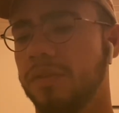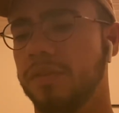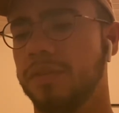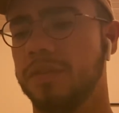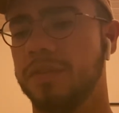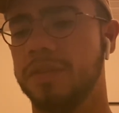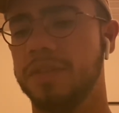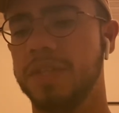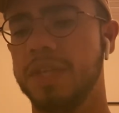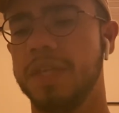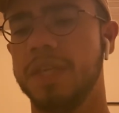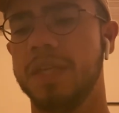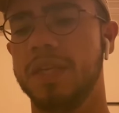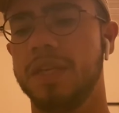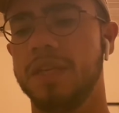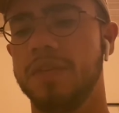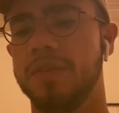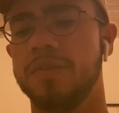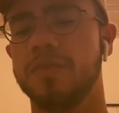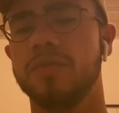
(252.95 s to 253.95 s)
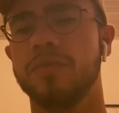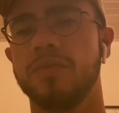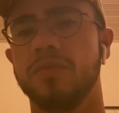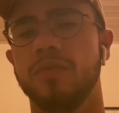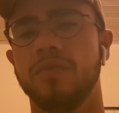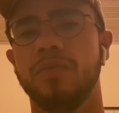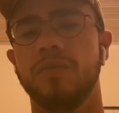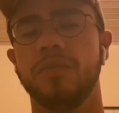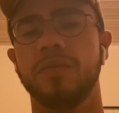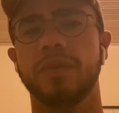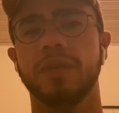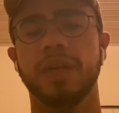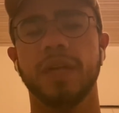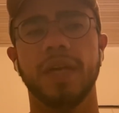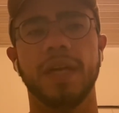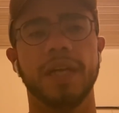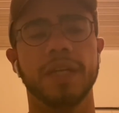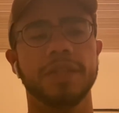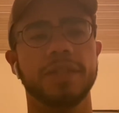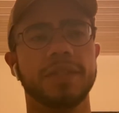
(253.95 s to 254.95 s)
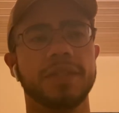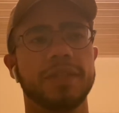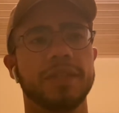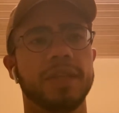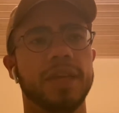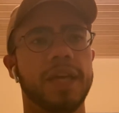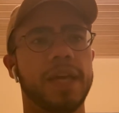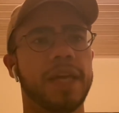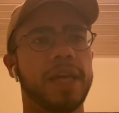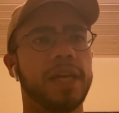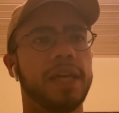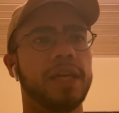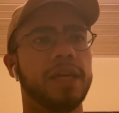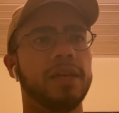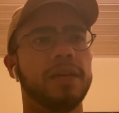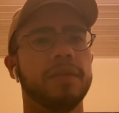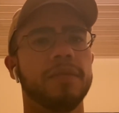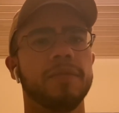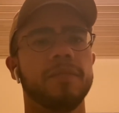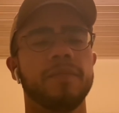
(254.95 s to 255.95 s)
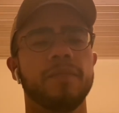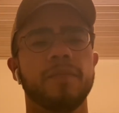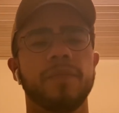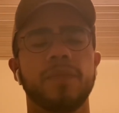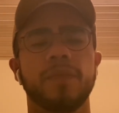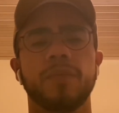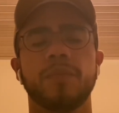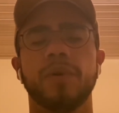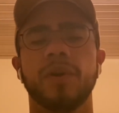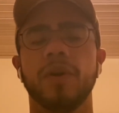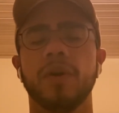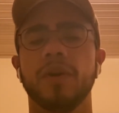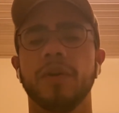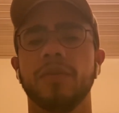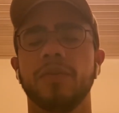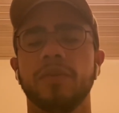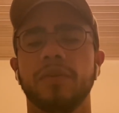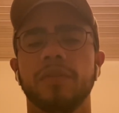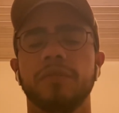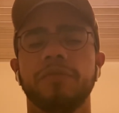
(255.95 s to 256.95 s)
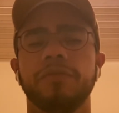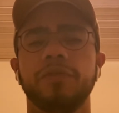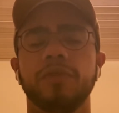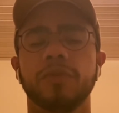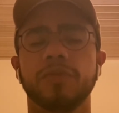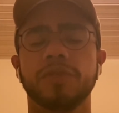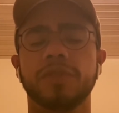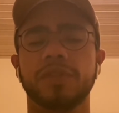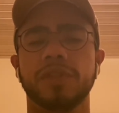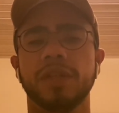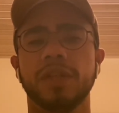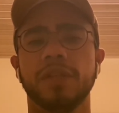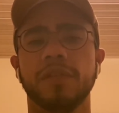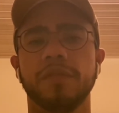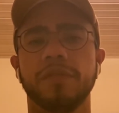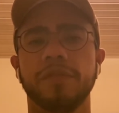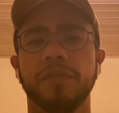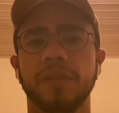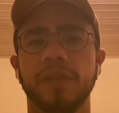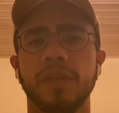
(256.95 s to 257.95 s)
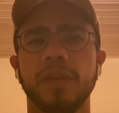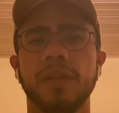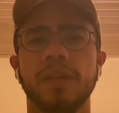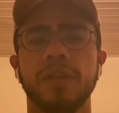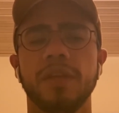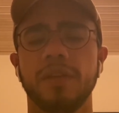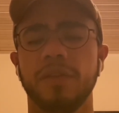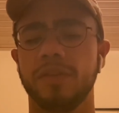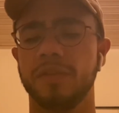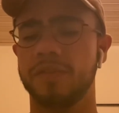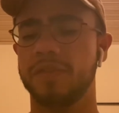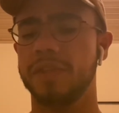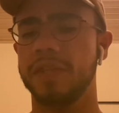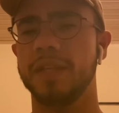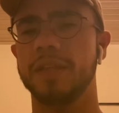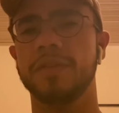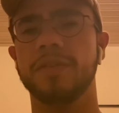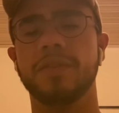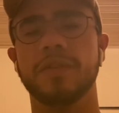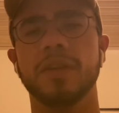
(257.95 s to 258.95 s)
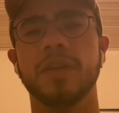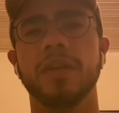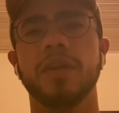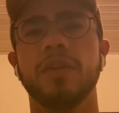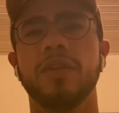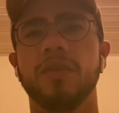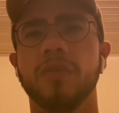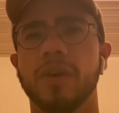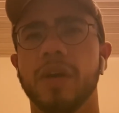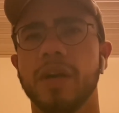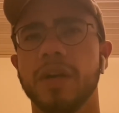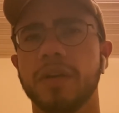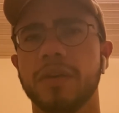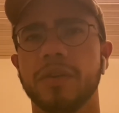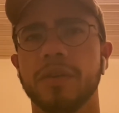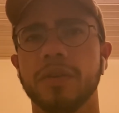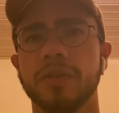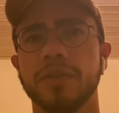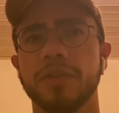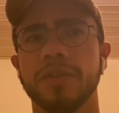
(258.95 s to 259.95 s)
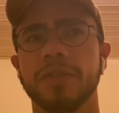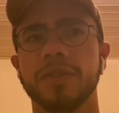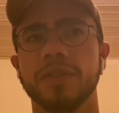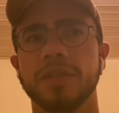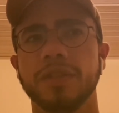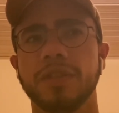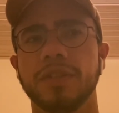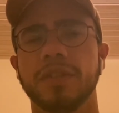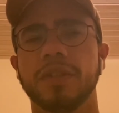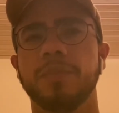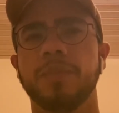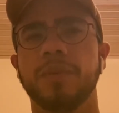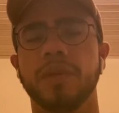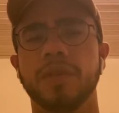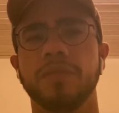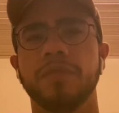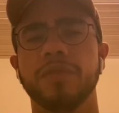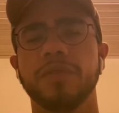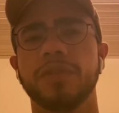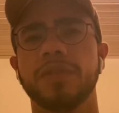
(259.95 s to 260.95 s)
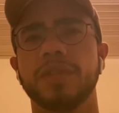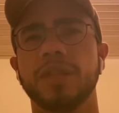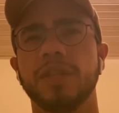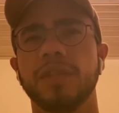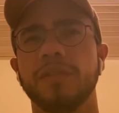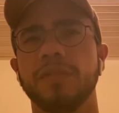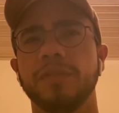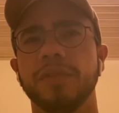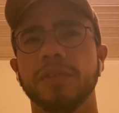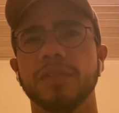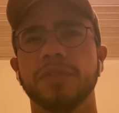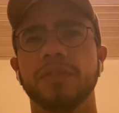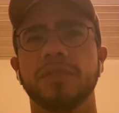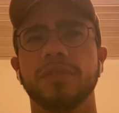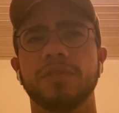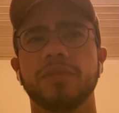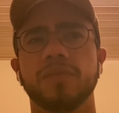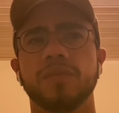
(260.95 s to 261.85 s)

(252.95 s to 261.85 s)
see you as a part of yourself, and it sees your unconsciousness as a part of yourself, is,